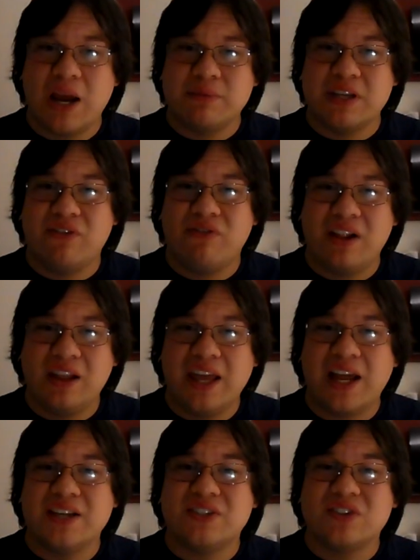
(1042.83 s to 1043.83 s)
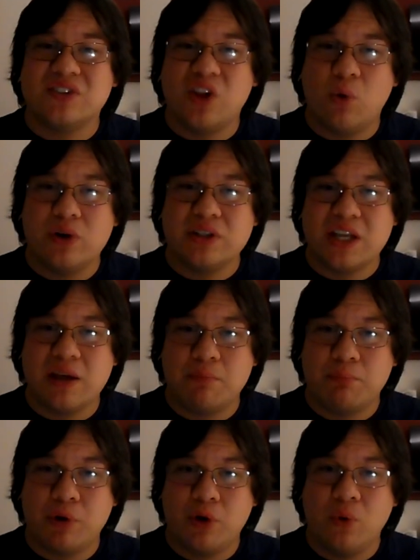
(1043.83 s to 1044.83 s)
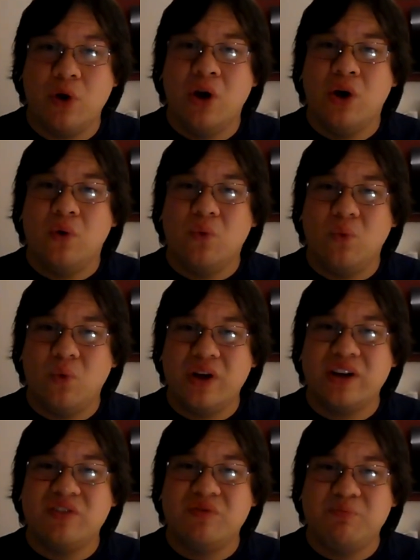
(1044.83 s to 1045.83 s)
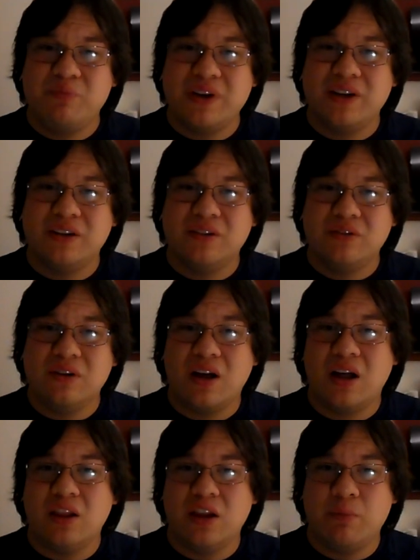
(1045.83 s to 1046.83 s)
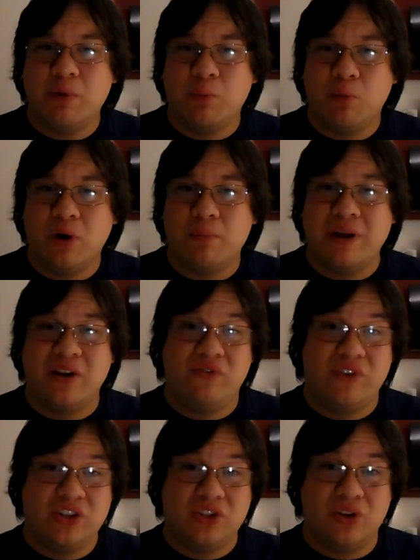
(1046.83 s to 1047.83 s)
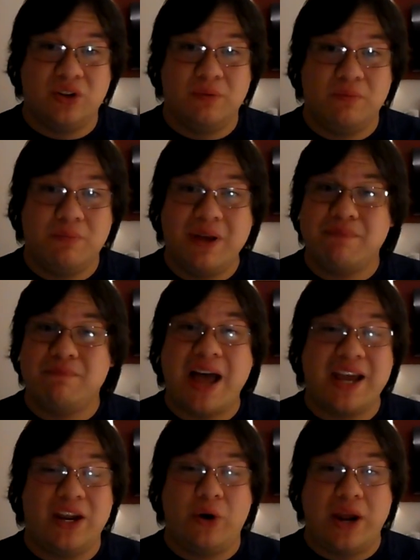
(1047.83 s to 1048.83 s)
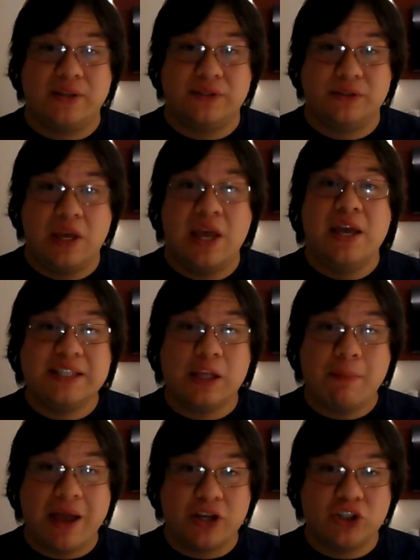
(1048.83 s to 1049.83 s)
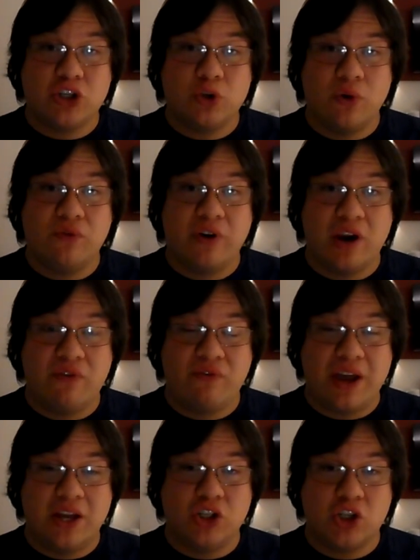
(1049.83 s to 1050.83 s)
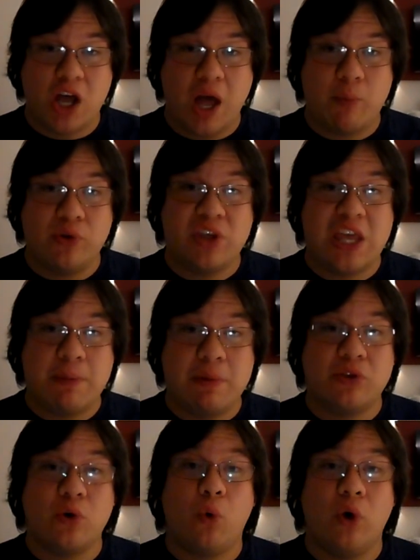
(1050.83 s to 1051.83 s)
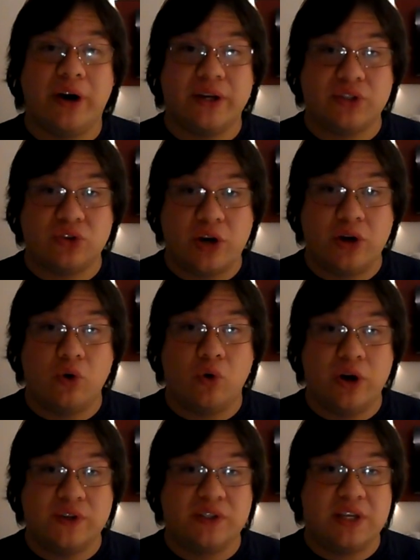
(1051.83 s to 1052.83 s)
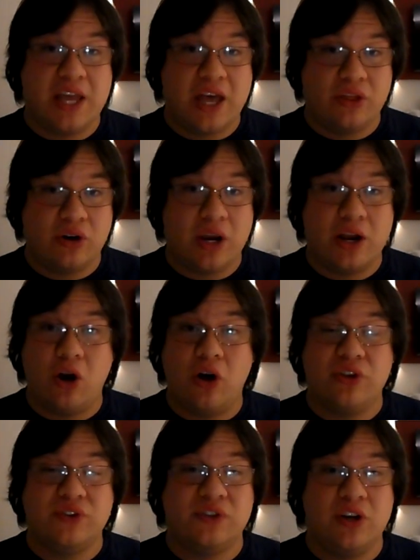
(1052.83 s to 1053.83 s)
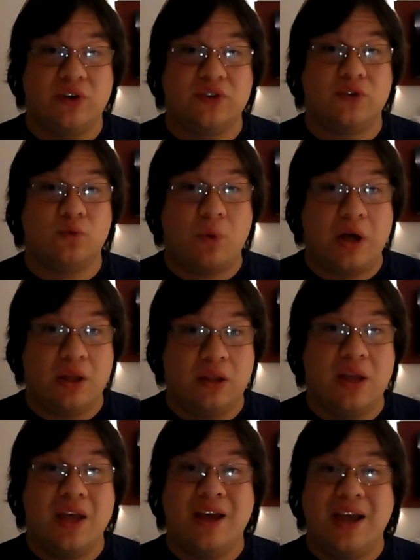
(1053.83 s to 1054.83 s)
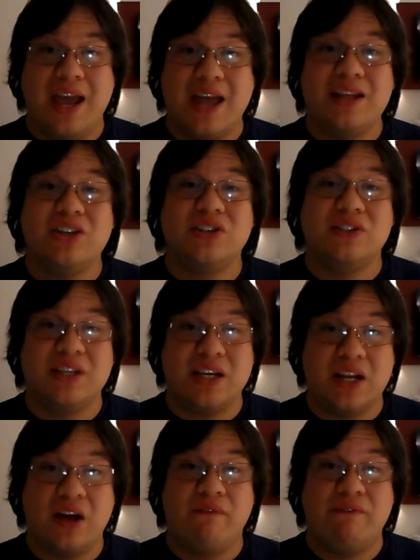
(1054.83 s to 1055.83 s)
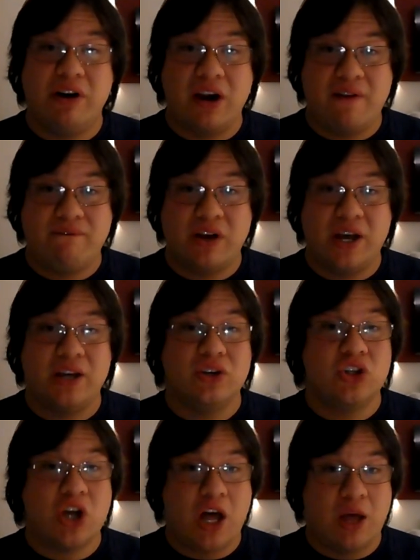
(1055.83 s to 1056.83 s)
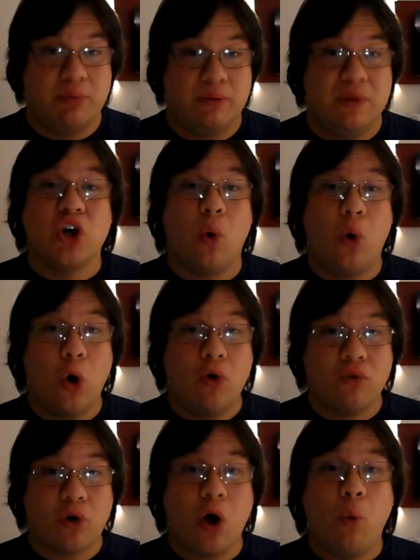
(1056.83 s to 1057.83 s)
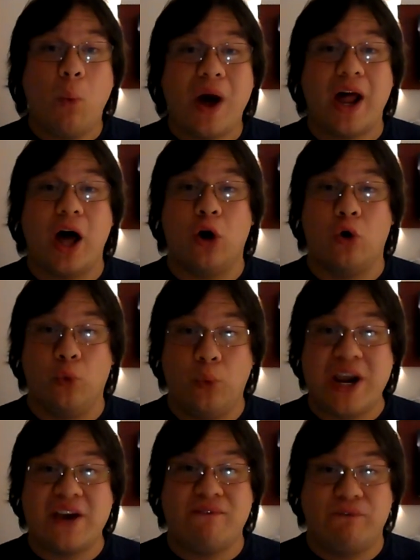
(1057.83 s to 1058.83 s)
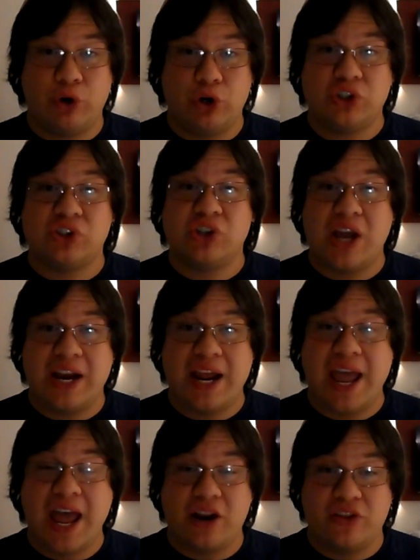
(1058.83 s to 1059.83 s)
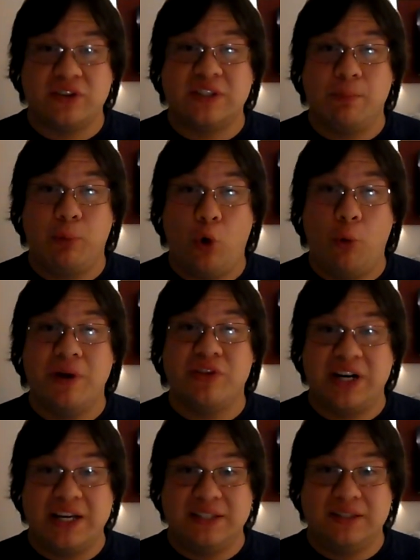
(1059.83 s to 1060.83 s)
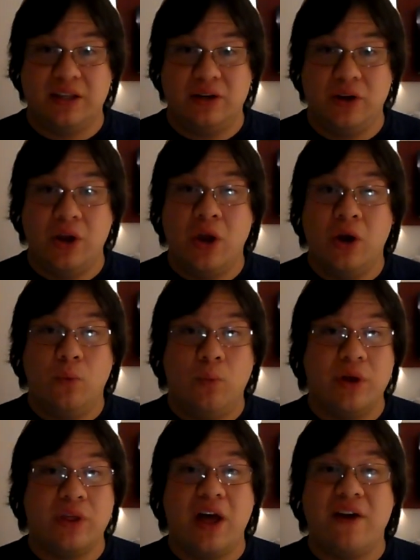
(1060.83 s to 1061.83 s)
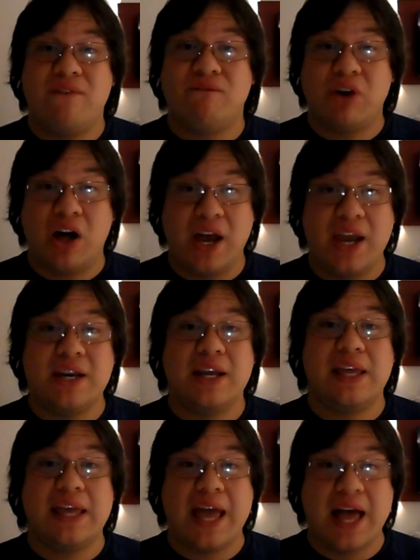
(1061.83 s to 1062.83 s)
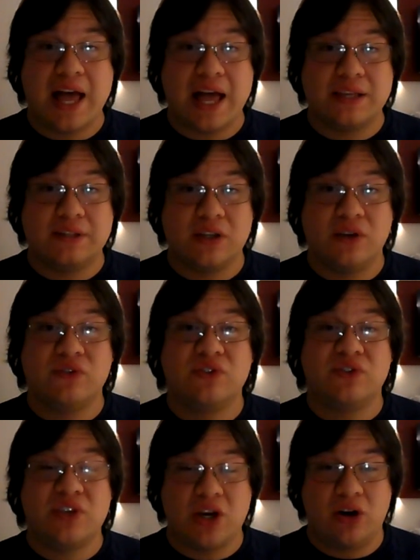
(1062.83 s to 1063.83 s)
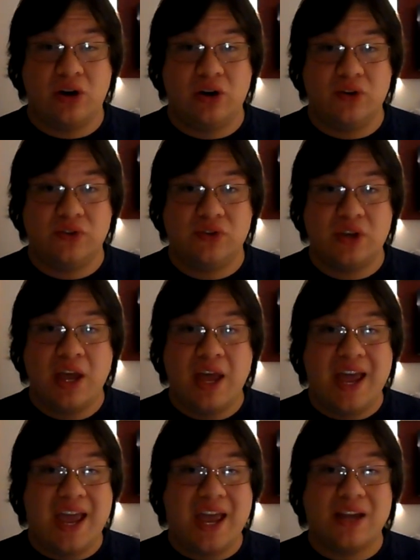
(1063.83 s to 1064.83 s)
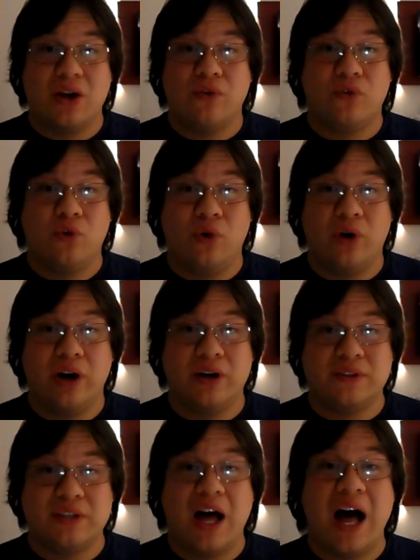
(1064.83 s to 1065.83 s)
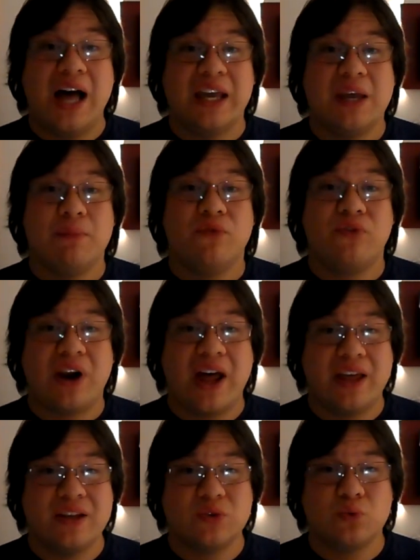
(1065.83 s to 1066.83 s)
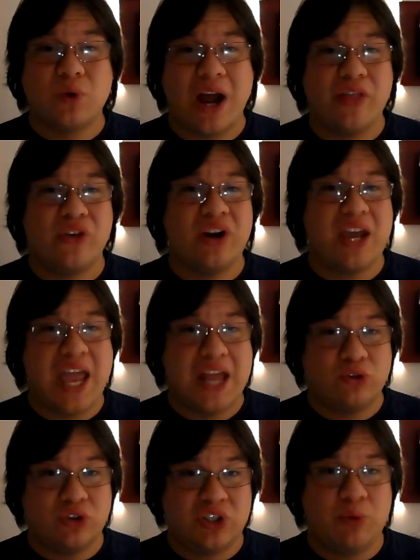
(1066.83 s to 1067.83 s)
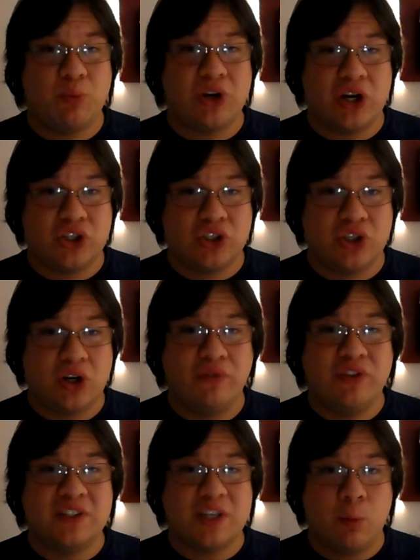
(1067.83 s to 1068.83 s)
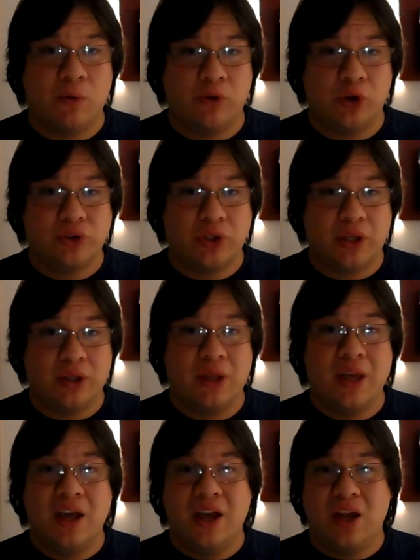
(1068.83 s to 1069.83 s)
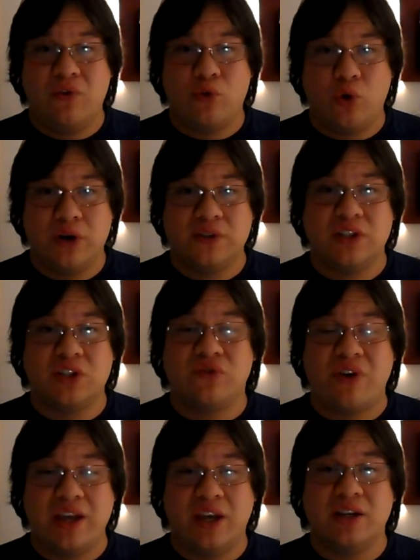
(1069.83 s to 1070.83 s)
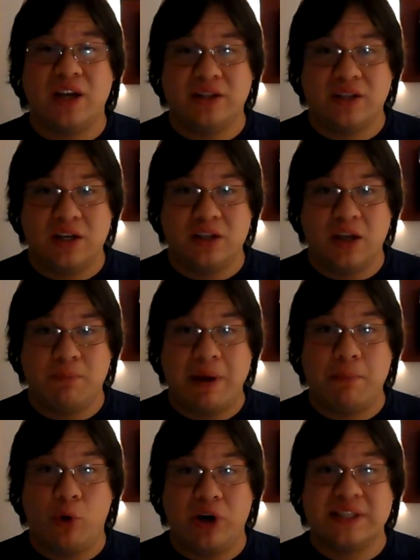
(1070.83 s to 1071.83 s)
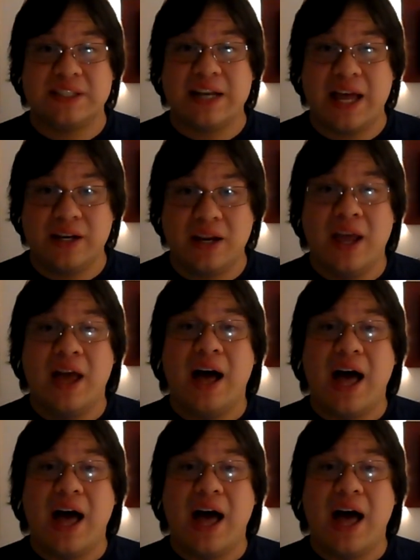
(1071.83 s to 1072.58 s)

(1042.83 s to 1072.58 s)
were times I felt like a slower tempo would have been a little bit more beneficial. But I digress. He still managed to do a very fine job with keeping the orchestra and chorus together and all the singers as well, and he just did a very fine job. So overall, what a great first night I had at the Semperoper Dresden, with a fine cast of singers, and of course, Achim Freyer's rather interesting production of Die Zauberflöte, and of course, such fine conducting done by Moritz Gnann.